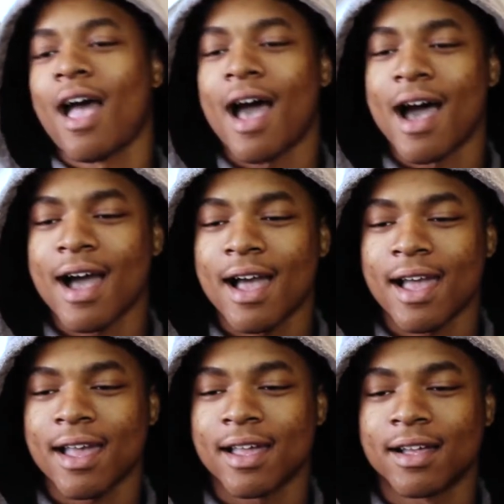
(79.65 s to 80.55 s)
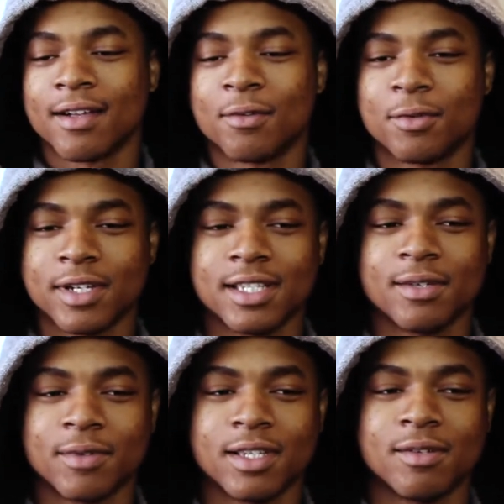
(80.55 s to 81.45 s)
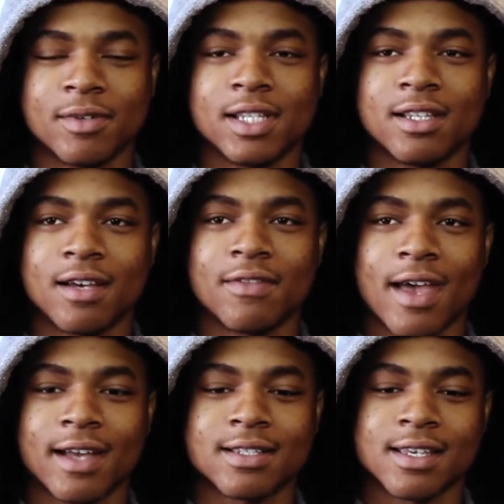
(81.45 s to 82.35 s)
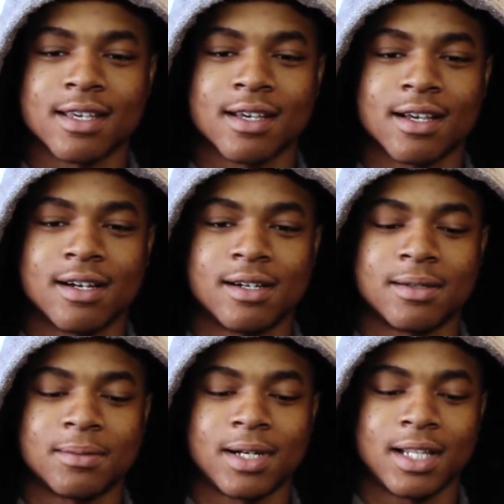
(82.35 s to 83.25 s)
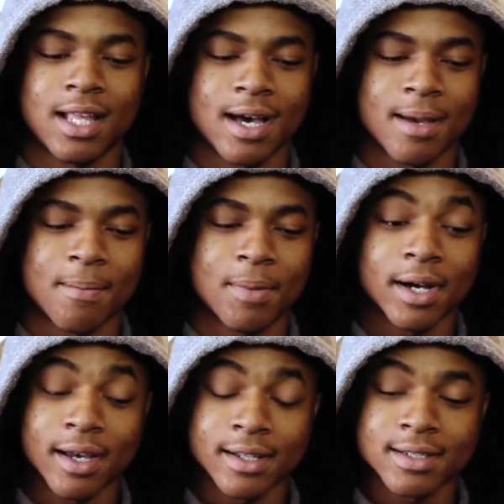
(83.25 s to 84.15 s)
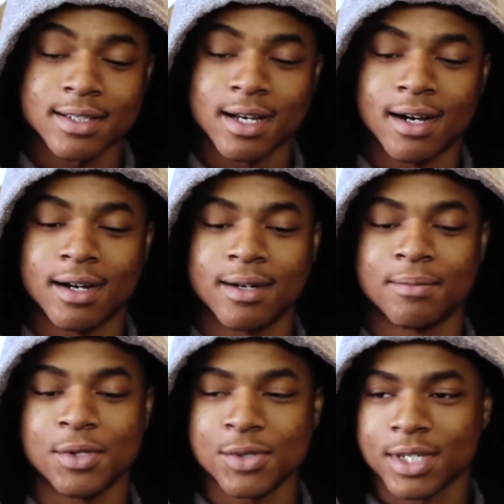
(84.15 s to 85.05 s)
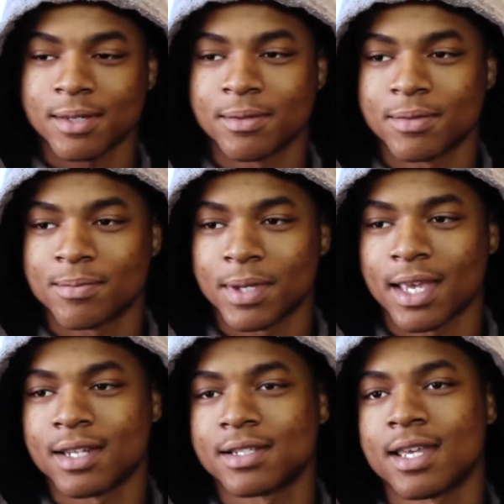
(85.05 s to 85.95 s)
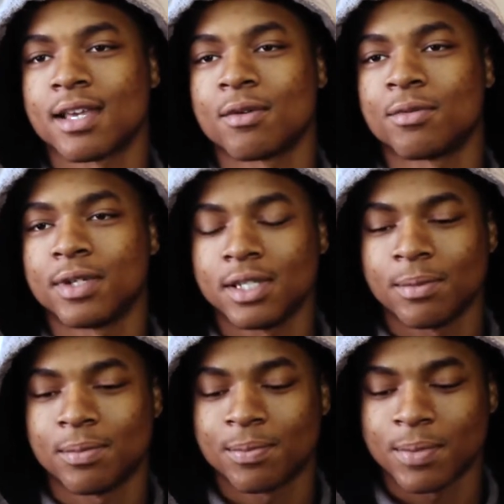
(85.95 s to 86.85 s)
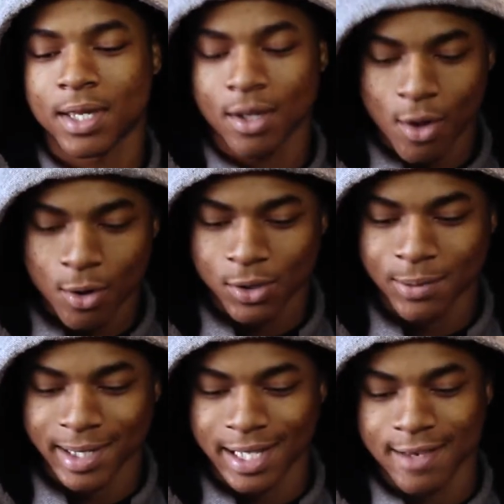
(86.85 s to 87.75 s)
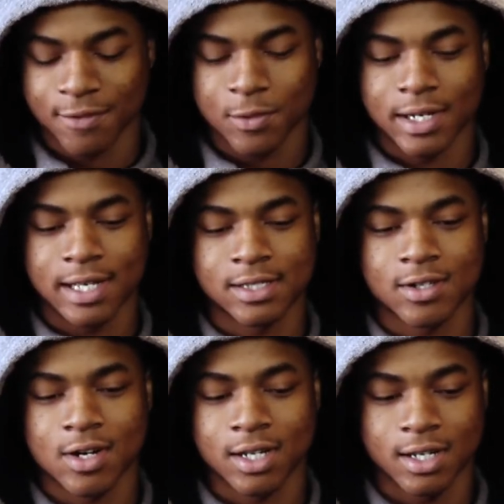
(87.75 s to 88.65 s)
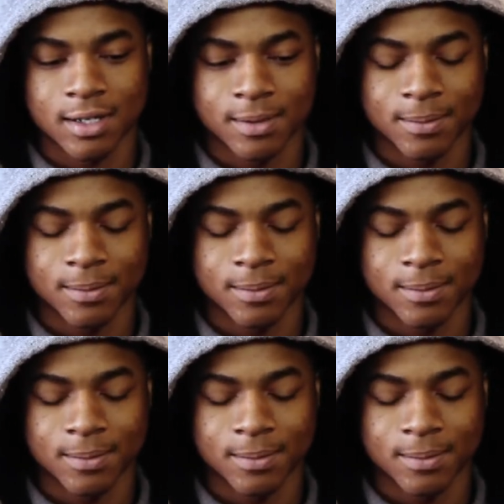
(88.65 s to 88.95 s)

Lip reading: I really love acting a lot, but music began to take a really big hold of my life when I started